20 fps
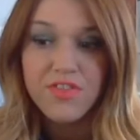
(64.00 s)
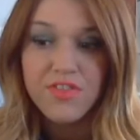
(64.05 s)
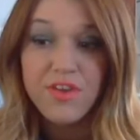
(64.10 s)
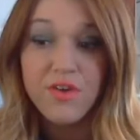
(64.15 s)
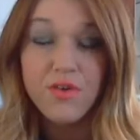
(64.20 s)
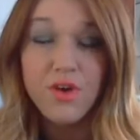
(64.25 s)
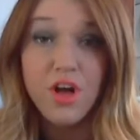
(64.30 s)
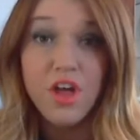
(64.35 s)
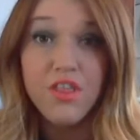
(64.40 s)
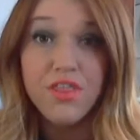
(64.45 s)
they
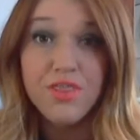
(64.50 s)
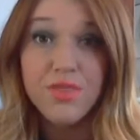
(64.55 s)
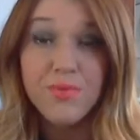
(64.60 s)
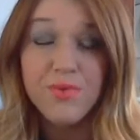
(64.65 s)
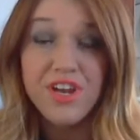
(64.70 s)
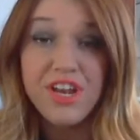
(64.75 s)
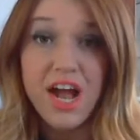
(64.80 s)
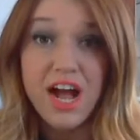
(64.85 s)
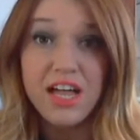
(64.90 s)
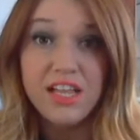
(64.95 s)
were all
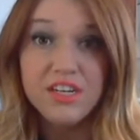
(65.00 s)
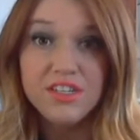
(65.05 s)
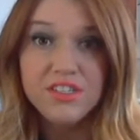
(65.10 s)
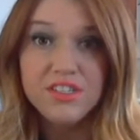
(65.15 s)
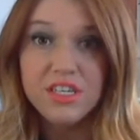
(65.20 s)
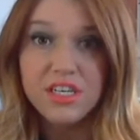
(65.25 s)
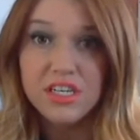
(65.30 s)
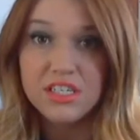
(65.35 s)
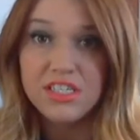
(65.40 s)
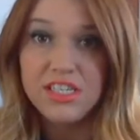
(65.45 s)

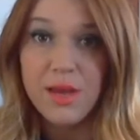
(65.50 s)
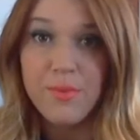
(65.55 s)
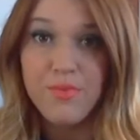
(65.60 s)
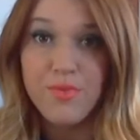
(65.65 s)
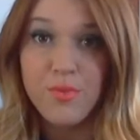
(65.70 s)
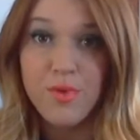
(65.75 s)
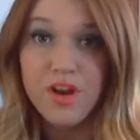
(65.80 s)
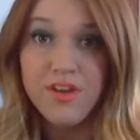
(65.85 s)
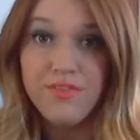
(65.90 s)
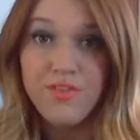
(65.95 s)
$3, except
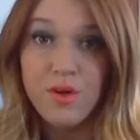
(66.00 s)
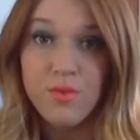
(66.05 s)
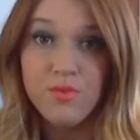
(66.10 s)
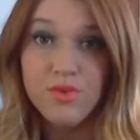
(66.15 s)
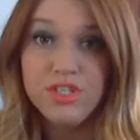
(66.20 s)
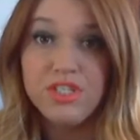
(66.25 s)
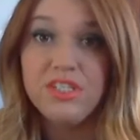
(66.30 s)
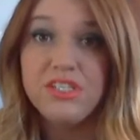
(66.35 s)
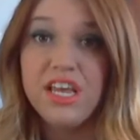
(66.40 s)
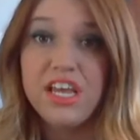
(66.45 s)
one of them
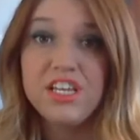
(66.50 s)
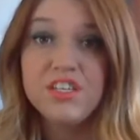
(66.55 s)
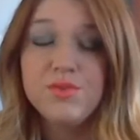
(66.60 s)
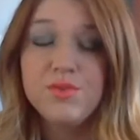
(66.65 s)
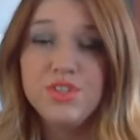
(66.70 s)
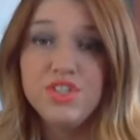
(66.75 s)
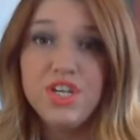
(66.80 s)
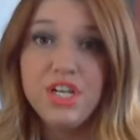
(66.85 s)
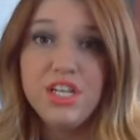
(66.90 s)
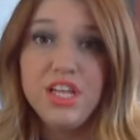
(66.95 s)
was $6,
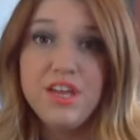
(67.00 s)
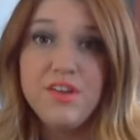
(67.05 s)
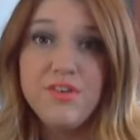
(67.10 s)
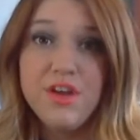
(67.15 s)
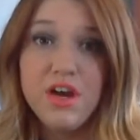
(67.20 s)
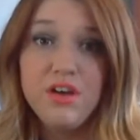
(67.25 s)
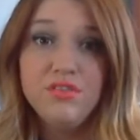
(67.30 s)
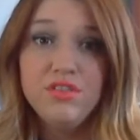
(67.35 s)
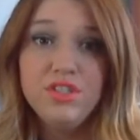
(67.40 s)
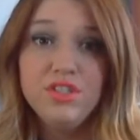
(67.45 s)
which I'll let you
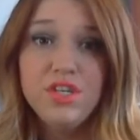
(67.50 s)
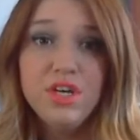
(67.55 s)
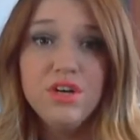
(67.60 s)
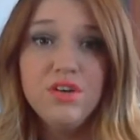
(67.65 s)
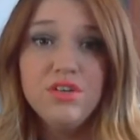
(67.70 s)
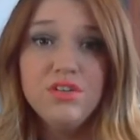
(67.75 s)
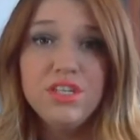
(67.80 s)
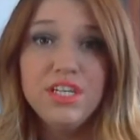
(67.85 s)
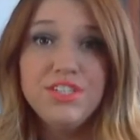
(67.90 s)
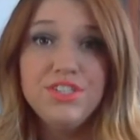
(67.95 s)
know.
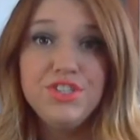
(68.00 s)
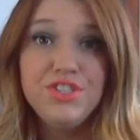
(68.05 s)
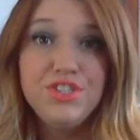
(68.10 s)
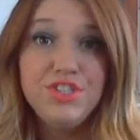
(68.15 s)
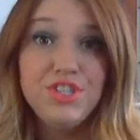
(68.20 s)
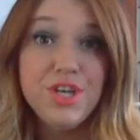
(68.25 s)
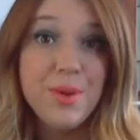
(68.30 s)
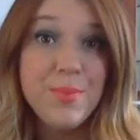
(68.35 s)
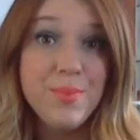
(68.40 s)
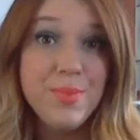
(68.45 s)
So let's
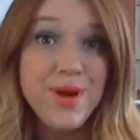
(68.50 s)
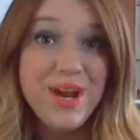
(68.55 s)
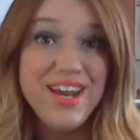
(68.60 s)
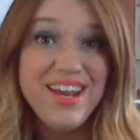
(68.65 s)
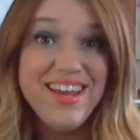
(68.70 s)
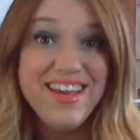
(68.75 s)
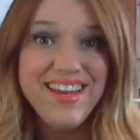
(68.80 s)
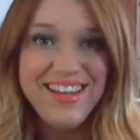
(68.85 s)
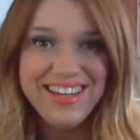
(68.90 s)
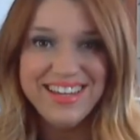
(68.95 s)
jump right
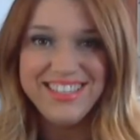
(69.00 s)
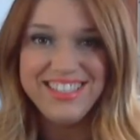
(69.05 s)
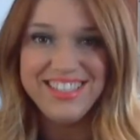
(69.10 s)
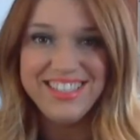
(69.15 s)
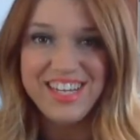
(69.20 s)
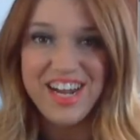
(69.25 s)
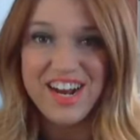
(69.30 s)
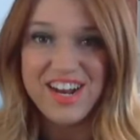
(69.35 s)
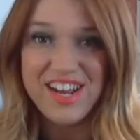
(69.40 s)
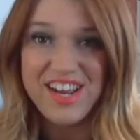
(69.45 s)
in and get
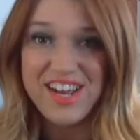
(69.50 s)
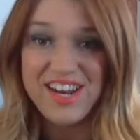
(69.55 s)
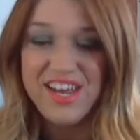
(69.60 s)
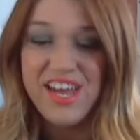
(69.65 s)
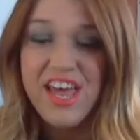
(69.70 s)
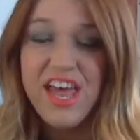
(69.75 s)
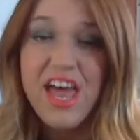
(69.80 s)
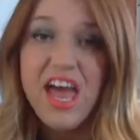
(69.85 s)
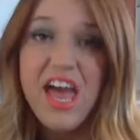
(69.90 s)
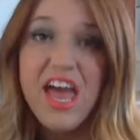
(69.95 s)
started.
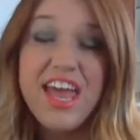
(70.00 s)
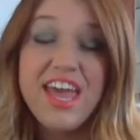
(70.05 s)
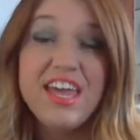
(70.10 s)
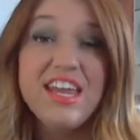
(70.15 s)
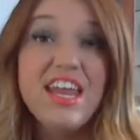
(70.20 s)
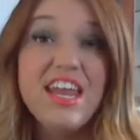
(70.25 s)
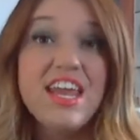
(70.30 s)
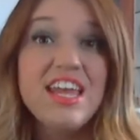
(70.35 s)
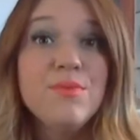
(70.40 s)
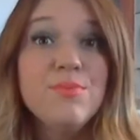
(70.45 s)

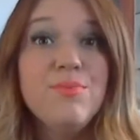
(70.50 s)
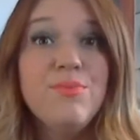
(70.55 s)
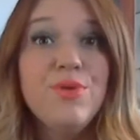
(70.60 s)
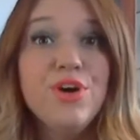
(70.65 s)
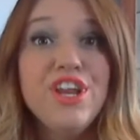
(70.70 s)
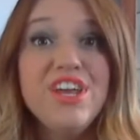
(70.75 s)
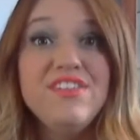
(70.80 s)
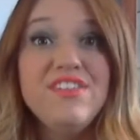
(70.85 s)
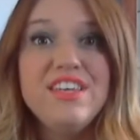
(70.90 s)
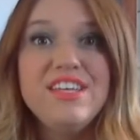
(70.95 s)
And I am
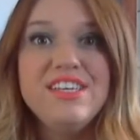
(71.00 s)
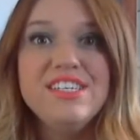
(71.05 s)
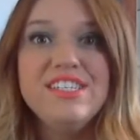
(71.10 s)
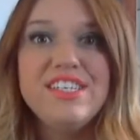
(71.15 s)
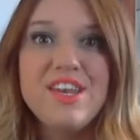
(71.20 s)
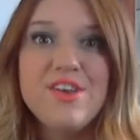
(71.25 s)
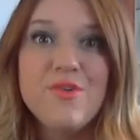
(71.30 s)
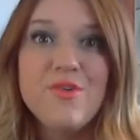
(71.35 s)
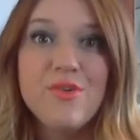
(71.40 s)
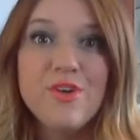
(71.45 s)
putting these
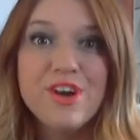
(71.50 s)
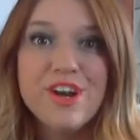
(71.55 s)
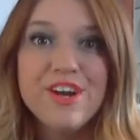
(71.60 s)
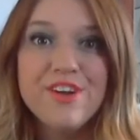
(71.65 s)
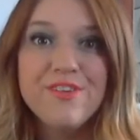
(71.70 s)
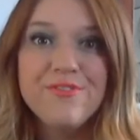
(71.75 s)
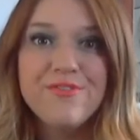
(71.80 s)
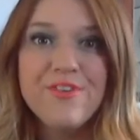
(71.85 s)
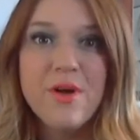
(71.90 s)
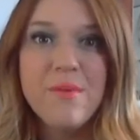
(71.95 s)
in
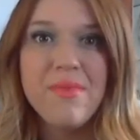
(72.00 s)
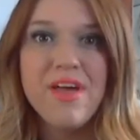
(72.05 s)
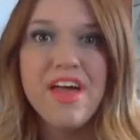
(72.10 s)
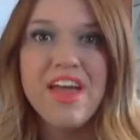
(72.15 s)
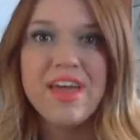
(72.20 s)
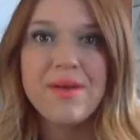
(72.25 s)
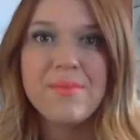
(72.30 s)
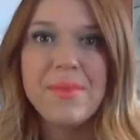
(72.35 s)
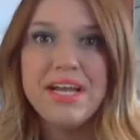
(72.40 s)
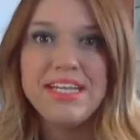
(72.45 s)
order from
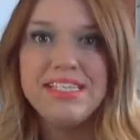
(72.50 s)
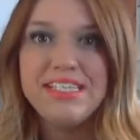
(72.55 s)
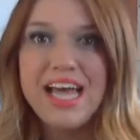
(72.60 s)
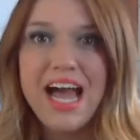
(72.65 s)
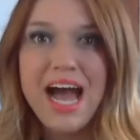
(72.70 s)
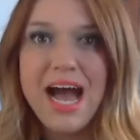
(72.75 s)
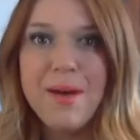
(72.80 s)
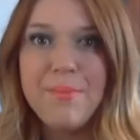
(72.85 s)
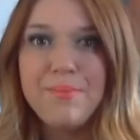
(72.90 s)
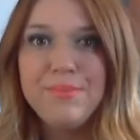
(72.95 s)
like my
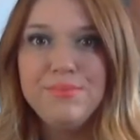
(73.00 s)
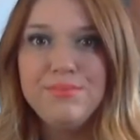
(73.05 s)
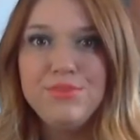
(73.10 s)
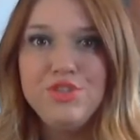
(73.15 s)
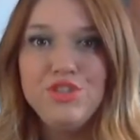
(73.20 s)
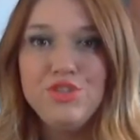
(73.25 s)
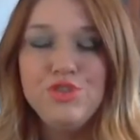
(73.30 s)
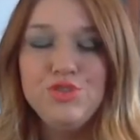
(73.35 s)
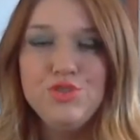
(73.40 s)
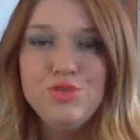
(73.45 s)
top
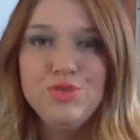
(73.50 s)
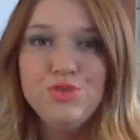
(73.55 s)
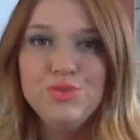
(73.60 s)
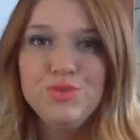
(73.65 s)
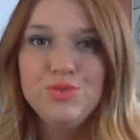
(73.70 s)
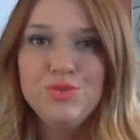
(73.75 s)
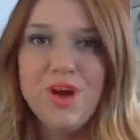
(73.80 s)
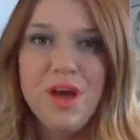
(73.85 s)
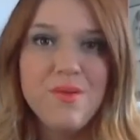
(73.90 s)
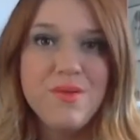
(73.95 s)

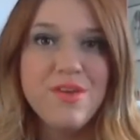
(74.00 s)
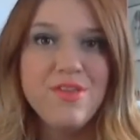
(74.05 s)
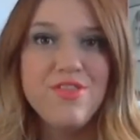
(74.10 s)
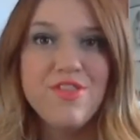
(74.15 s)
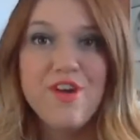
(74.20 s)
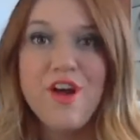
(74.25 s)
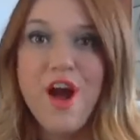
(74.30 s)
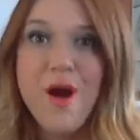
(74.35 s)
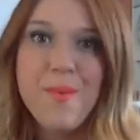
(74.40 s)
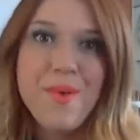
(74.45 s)
to, I mean,
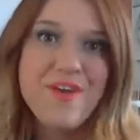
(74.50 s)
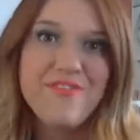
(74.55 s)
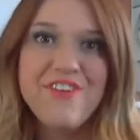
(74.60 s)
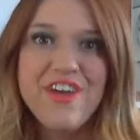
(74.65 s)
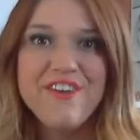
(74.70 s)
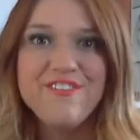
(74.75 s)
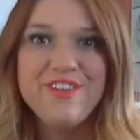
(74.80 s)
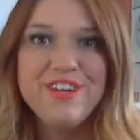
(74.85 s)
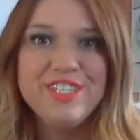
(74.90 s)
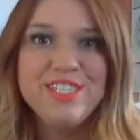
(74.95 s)
they're all my
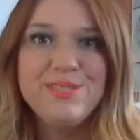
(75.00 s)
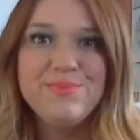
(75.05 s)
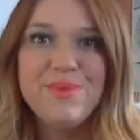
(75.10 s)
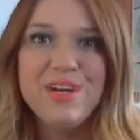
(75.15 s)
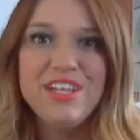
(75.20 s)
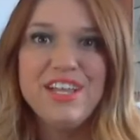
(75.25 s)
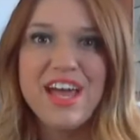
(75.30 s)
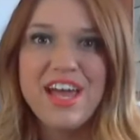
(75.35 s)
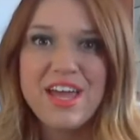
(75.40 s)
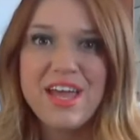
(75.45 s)
favorites,
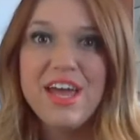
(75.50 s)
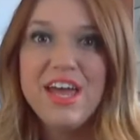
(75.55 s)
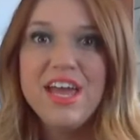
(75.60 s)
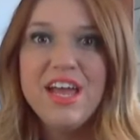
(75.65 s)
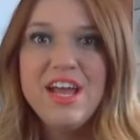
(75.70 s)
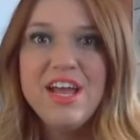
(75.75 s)
but like,